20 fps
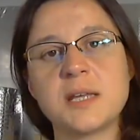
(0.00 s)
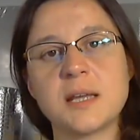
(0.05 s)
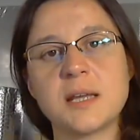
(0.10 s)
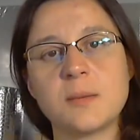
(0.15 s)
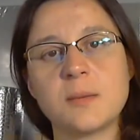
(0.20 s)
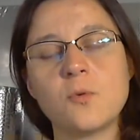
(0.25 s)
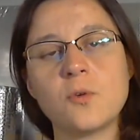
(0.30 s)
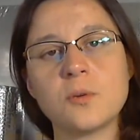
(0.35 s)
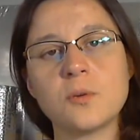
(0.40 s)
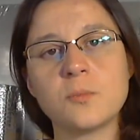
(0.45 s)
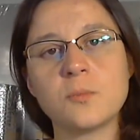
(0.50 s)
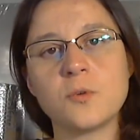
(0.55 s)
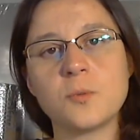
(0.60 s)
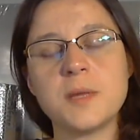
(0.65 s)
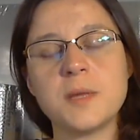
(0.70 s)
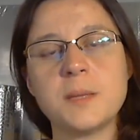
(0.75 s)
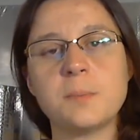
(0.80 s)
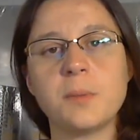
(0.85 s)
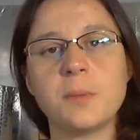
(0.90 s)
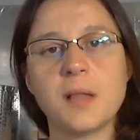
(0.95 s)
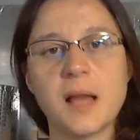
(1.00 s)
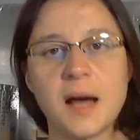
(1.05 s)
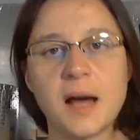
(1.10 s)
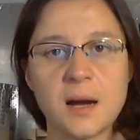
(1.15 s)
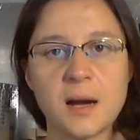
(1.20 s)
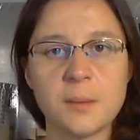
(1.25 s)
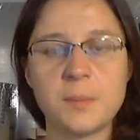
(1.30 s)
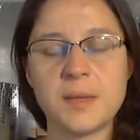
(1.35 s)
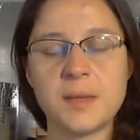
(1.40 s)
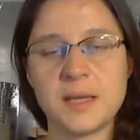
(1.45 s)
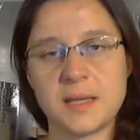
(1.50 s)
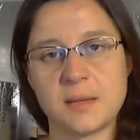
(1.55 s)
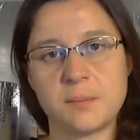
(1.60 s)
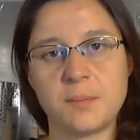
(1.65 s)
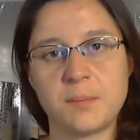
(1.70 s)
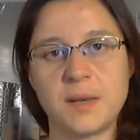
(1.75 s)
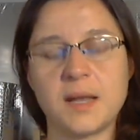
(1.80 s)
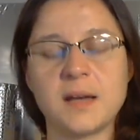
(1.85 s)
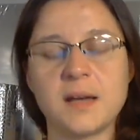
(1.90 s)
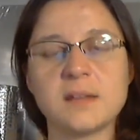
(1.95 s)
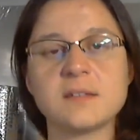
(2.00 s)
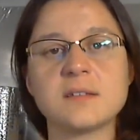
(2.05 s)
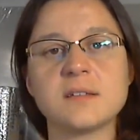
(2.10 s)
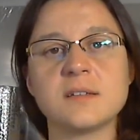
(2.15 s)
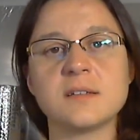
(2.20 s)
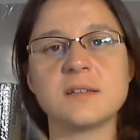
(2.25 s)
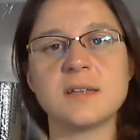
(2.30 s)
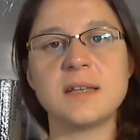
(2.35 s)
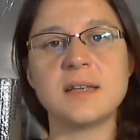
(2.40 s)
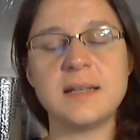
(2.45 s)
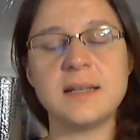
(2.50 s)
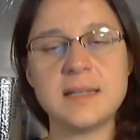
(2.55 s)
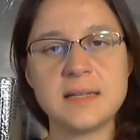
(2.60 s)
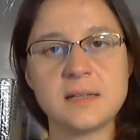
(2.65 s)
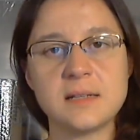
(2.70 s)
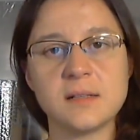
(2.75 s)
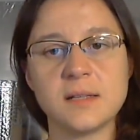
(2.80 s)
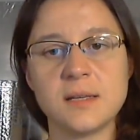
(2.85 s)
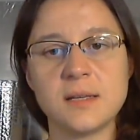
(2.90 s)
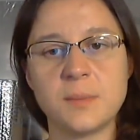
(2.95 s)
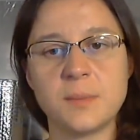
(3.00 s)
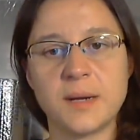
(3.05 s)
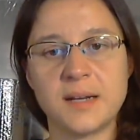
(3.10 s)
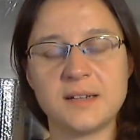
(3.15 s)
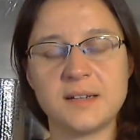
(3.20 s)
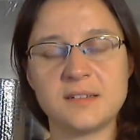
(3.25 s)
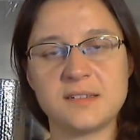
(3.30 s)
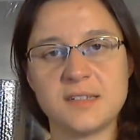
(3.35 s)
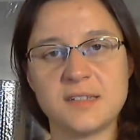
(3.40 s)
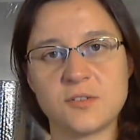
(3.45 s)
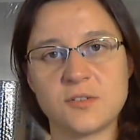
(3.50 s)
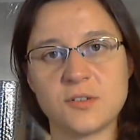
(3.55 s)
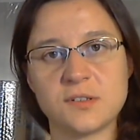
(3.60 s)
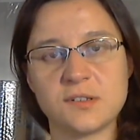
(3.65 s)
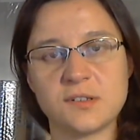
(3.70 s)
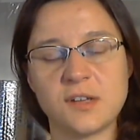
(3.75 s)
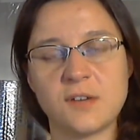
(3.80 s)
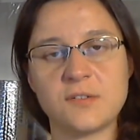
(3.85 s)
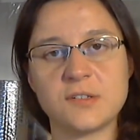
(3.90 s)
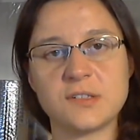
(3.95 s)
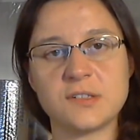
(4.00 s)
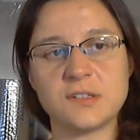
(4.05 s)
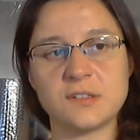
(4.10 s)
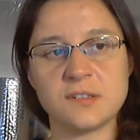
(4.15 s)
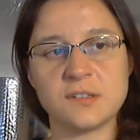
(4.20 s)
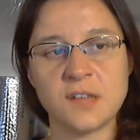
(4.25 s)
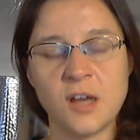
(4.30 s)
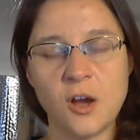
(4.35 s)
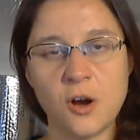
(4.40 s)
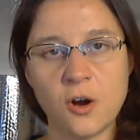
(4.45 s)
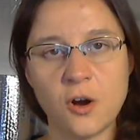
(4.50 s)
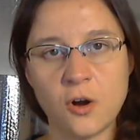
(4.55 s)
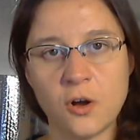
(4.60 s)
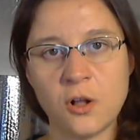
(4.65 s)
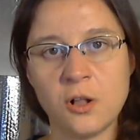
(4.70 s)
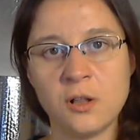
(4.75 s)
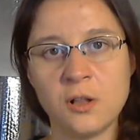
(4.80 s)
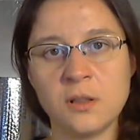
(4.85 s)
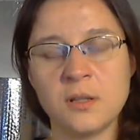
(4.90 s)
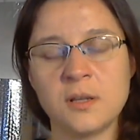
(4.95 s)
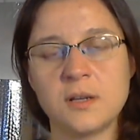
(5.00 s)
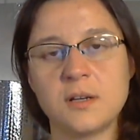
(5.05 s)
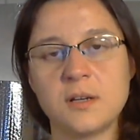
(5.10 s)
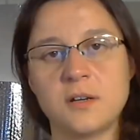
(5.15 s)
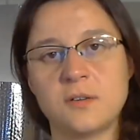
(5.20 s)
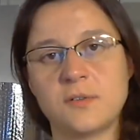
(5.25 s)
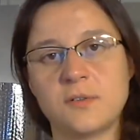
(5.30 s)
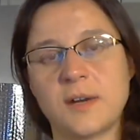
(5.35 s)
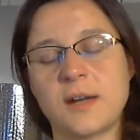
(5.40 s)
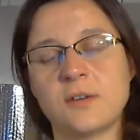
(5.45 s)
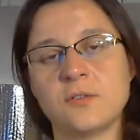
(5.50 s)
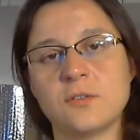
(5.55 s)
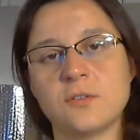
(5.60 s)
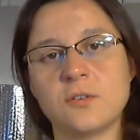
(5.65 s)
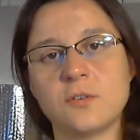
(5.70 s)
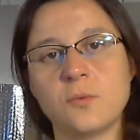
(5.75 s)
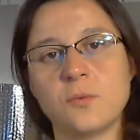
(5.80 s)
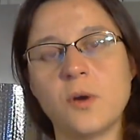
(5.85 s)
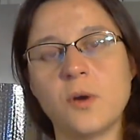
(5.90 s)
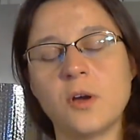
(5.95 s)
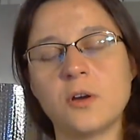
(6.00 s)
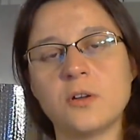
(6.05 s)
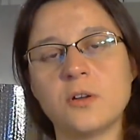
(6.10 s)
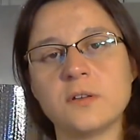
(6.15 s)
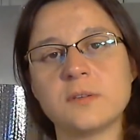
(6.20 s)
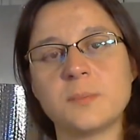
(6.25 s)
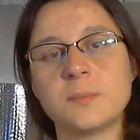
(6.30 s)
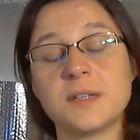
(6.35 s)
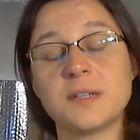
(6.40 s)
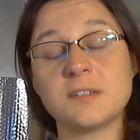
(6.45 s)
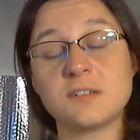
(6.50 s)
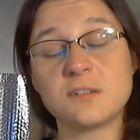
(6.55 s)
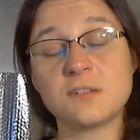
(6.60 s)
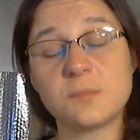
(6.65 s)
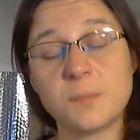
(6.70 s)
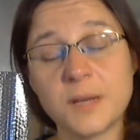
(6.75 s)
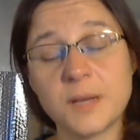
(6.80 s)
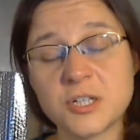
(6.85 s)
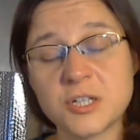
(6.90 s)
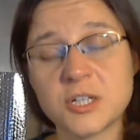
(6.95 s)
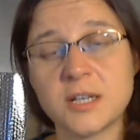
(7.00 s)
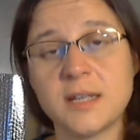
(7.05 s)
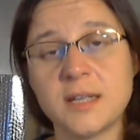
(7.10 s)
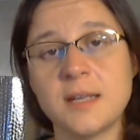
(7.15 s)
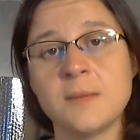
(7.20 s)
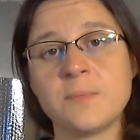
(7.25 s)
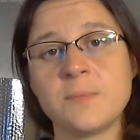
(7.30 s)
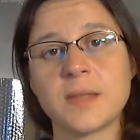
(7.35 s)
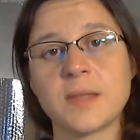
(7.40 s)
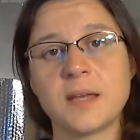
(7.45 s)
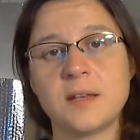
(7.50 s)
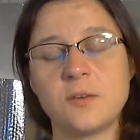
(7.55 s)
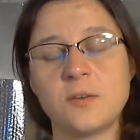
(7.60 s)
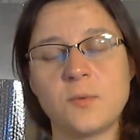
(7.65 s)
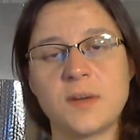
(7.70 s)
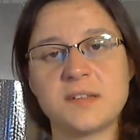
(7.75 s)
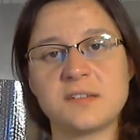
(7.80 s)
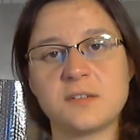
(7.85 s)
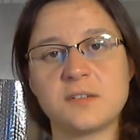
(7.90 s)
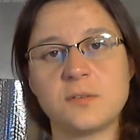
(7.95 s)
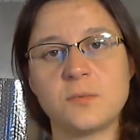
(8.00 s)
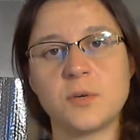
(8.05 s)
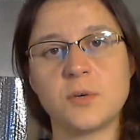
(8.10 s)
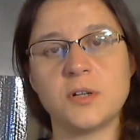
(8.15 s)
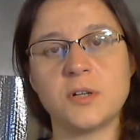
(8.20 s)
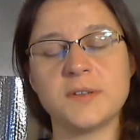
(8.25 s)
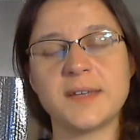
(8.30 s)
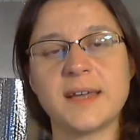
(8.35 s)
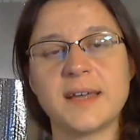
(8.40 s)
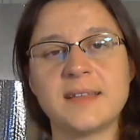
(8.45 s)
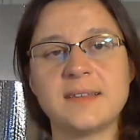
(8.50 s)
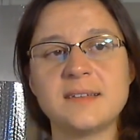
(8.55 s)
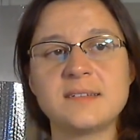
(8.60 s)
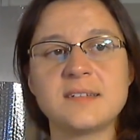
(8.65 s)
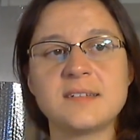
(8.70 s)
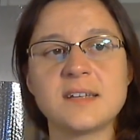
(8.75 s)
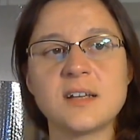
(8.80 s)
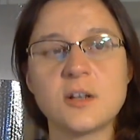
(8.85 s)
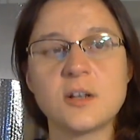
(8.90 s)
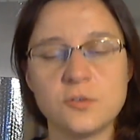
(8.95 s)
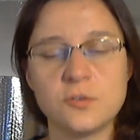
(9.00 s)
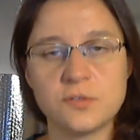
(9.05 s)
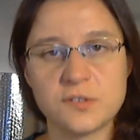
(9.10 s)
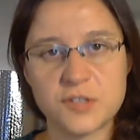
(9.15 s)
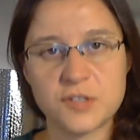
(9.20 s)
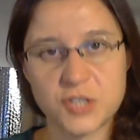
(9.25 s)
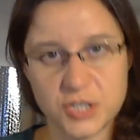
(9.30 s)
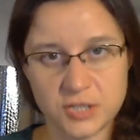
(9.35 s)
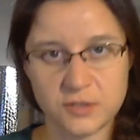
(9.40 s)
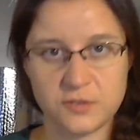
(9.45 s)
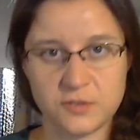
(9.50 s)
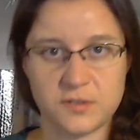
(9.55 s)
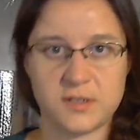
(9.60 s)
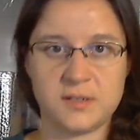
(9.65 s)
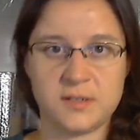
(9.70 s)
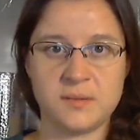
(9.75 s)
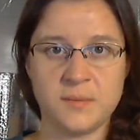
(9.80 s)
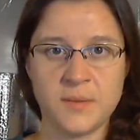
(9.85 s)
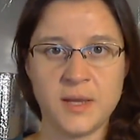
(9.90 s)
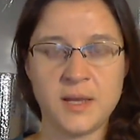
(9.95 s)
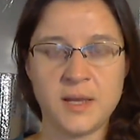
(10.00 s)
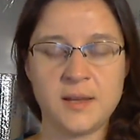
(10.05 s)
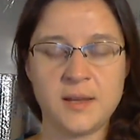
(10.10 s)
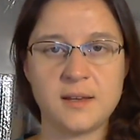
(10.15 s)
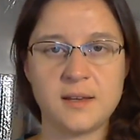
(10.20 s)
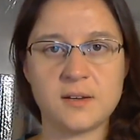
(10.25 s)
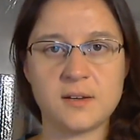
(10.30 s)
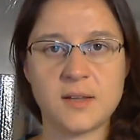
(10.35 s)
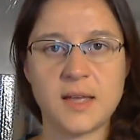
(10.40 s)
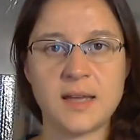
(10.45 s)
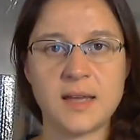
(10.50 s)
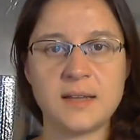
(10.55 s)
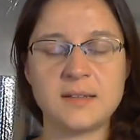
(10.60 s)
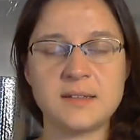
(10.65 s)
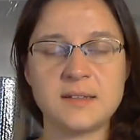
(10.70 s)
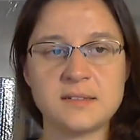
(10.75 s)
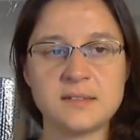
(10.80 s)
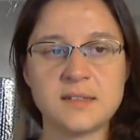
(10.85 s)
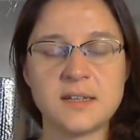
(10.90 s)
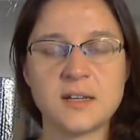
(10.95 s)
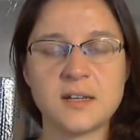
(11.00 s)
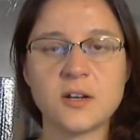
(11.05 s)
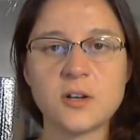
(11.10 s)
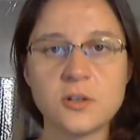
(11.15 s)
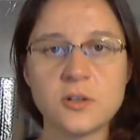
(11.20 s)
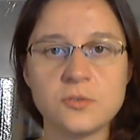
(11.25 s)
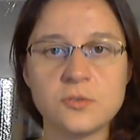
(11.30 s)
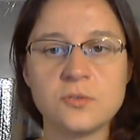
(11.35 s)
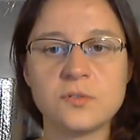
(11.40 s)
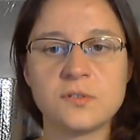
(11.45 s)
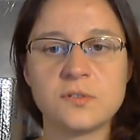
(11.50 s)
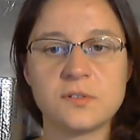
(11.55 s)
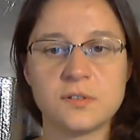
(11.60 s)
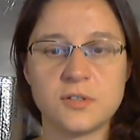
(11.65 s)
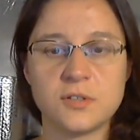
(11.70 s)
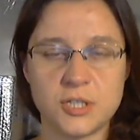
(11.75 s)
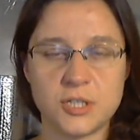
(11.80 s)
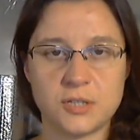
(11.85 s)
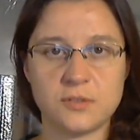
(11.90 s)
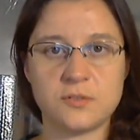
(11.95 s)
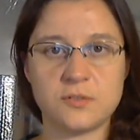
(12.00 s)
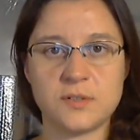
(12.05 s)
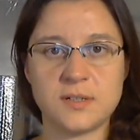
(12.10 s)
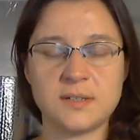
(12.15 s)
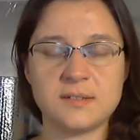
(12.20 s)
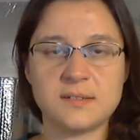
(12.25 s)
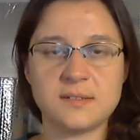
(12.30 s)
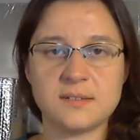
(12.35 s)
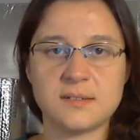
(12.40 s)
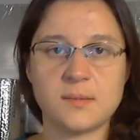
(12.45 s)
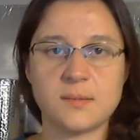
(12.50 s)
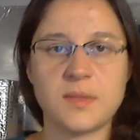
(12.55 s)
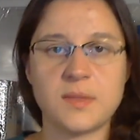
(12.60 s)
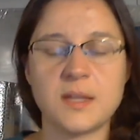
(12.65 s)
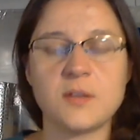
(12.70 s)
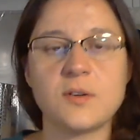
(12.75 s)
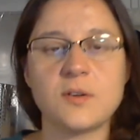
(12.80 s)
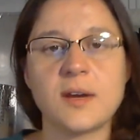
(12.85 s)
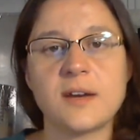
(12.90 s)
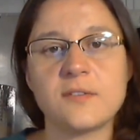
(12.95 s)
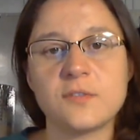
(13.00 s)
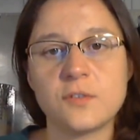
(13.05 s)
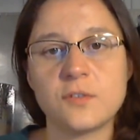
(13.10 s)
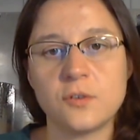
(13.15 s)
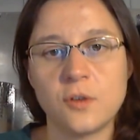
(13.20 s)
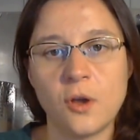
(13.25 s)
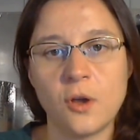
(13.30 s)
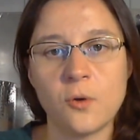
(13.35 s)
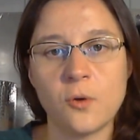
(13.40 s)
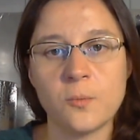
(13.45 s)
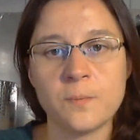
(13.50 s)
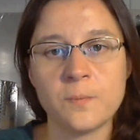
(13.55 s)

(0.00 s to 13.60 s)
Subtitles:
more and more people are being implanted illegally by the secret services all around the world, but especially in the Western world. And this includes children. Okay, this includes children. This is something you have to know.